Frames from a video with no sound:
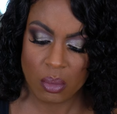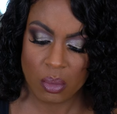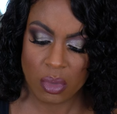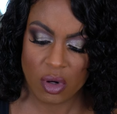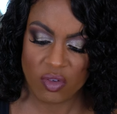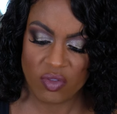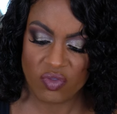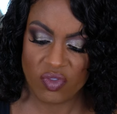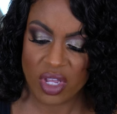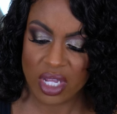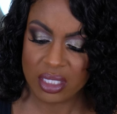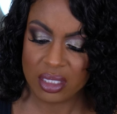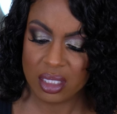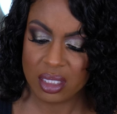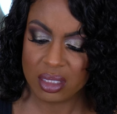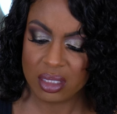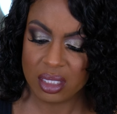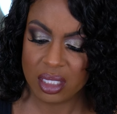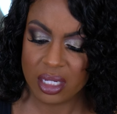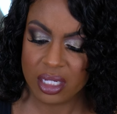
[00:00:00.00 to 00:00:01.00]

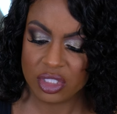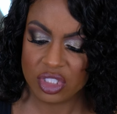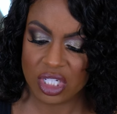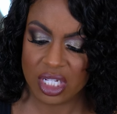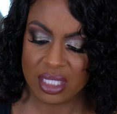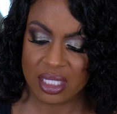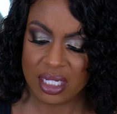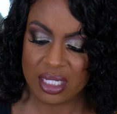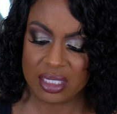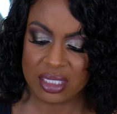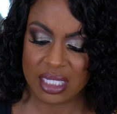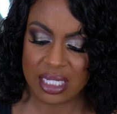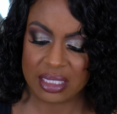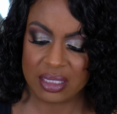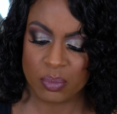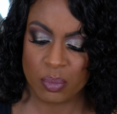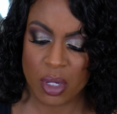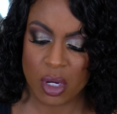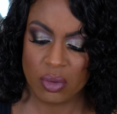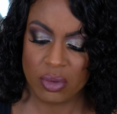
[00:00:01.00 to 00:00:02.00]
Perfecting Touch. And then it
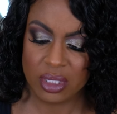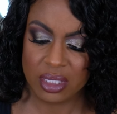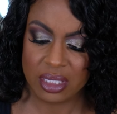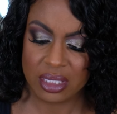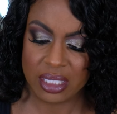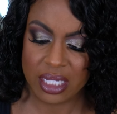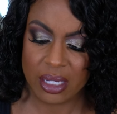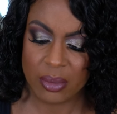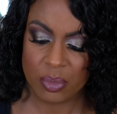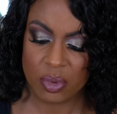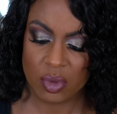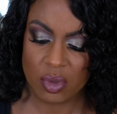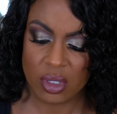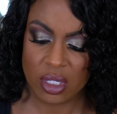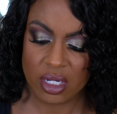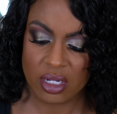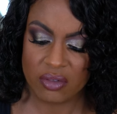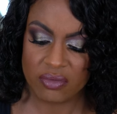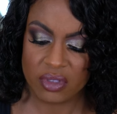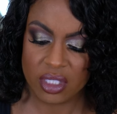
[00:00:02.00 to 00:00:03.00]
says bonus sample
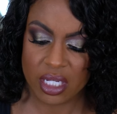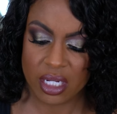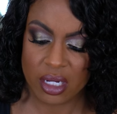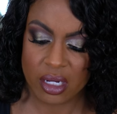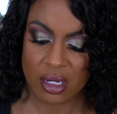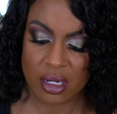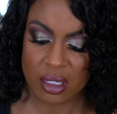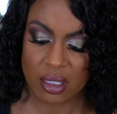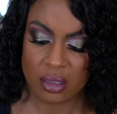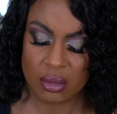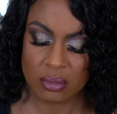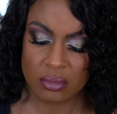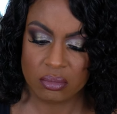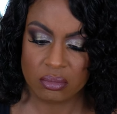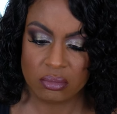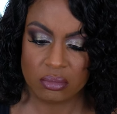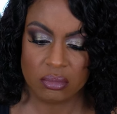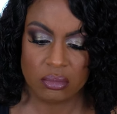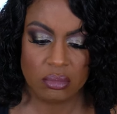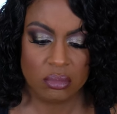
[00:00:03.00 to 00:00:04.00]
of their
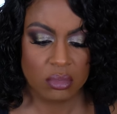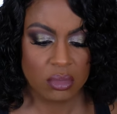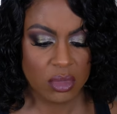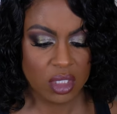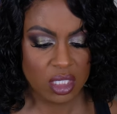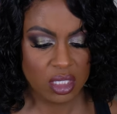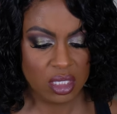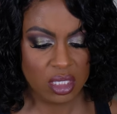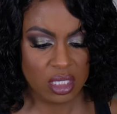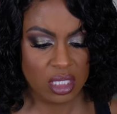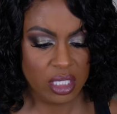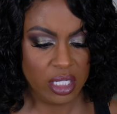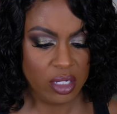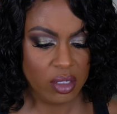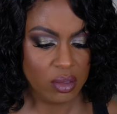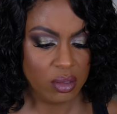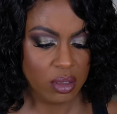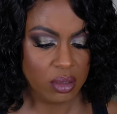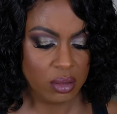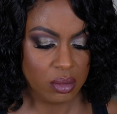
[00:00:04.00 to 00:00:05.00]

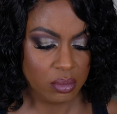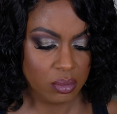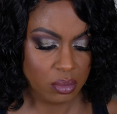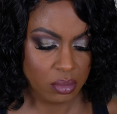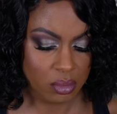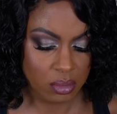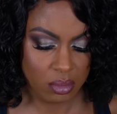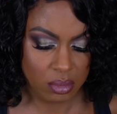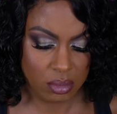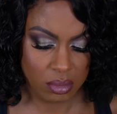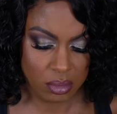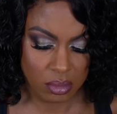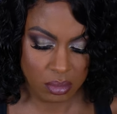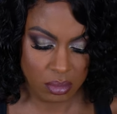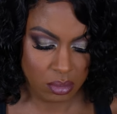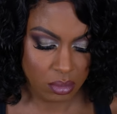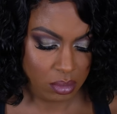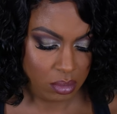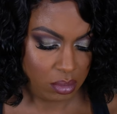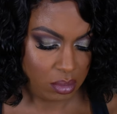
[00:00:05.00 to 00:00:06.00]
serum.
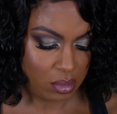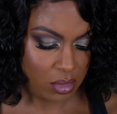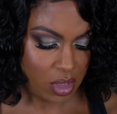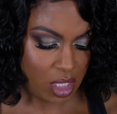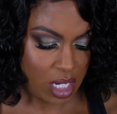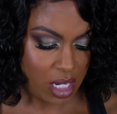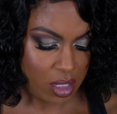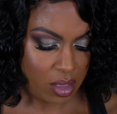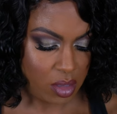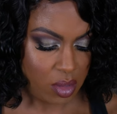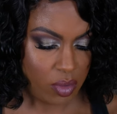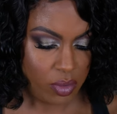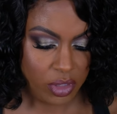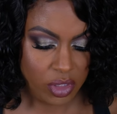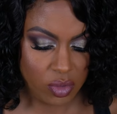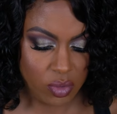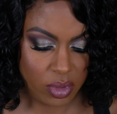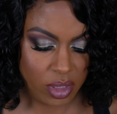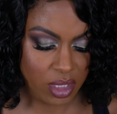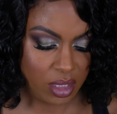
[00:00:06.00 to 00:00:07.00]
I don't know
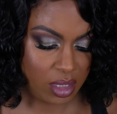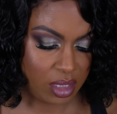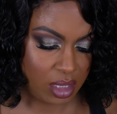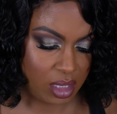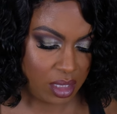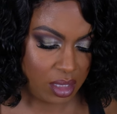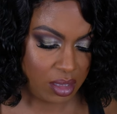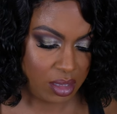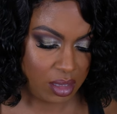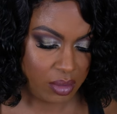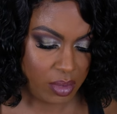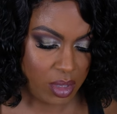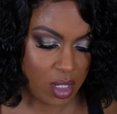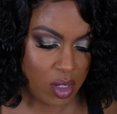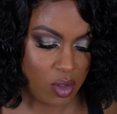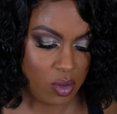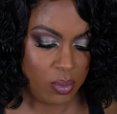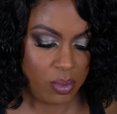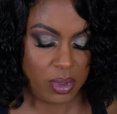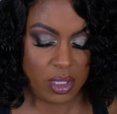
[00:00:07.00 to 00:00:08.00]
which one this is. Let me
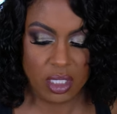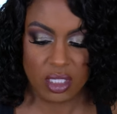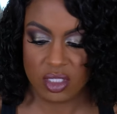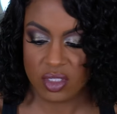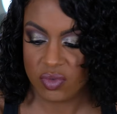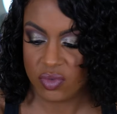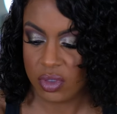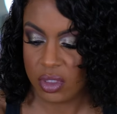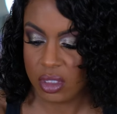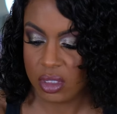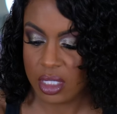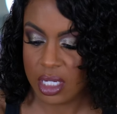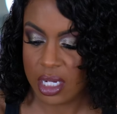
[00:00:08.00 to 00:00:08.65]
open this for you